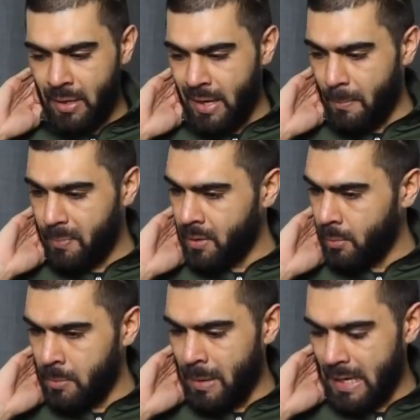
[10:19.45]
Yep,
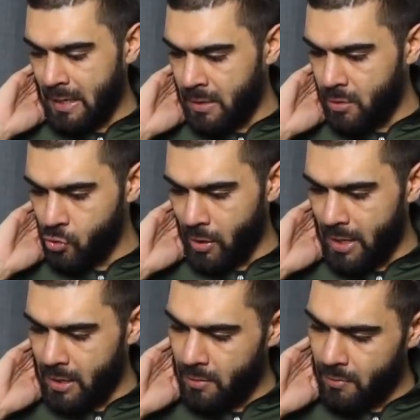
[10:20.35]
they'll be back in
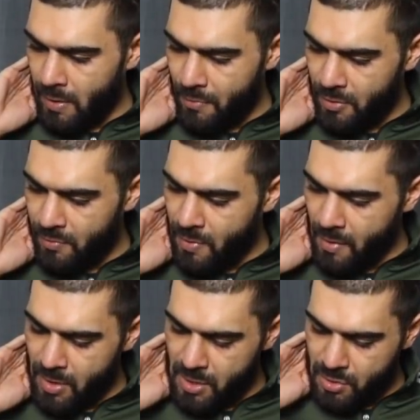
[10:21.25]
training very,
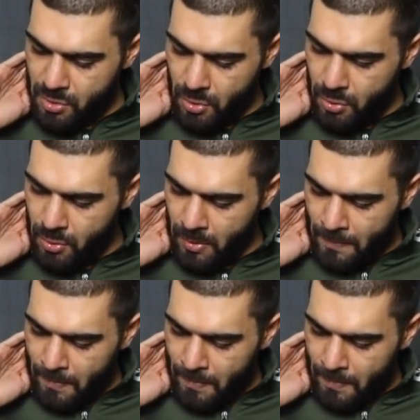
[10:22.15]
very soon.